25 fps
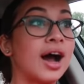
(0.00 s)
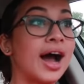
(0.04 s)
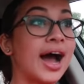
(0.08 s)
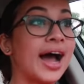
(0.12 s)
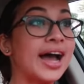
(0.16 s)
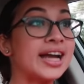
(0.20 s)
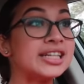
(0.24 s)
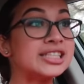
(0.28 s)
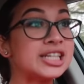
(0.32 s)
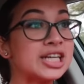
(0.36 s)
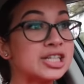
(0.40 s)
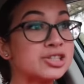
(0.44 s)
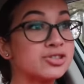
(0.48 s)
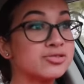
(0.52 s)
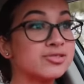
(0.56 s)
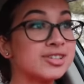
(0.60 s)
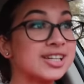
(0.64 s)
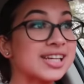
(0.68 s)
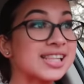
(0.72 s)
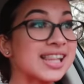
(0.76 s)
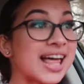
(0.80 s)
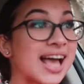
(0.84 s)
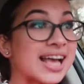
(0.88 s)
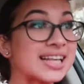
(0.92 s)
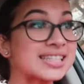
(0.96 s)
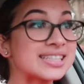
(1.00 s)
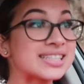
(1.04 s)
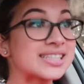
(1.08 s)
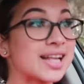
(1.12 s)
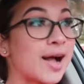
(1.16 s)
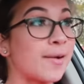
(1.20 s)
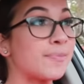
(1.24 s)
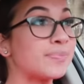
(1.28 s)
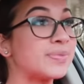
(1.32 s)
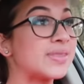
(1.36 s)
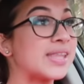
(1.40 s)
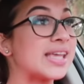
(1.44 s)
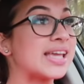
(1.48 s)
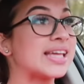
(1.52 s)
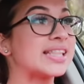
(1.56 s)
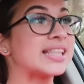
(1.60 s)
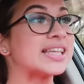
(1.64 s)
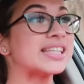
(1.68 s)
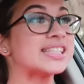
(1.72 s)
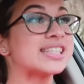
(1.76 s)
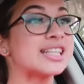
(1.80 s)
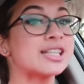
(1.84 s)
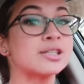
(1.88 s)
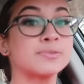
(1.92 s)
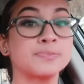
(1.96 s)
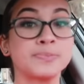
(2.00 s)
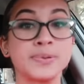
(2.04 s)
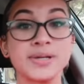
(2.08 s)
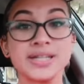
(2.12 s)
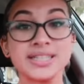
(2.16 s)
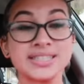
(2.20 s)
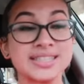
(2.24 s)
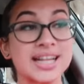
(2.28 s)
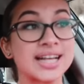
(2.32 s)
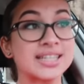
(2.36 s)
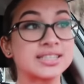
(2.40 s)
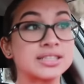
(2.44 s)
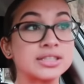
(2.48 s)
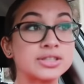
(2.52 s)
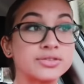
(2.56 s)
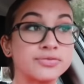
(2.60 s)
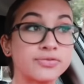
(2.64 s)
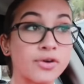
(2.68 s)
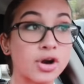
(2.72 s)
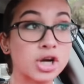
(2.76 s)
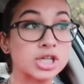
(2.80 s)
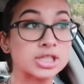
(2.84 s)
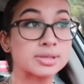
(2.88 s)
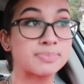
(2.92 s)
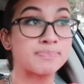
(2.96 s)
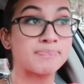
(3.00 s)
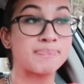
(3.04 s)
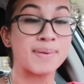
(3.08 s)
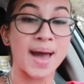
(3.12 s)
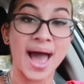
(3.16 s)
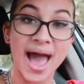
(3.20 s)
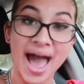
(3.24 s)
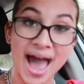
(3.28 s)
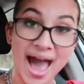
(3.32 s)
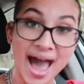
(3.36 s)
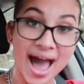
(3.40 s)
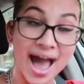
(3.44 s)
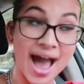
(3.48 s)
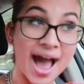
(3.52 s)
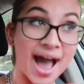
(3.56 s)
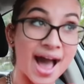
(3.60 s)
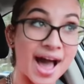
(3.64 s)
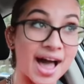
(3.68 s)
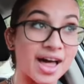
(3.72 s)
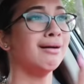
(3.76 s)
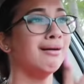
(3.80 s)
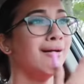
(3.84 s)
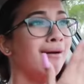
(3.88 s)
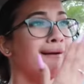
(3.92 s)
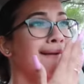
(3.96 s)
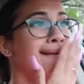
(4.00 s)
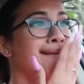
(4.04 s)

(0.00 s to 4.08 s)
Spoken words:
I just realized something. This is Princess's first bath.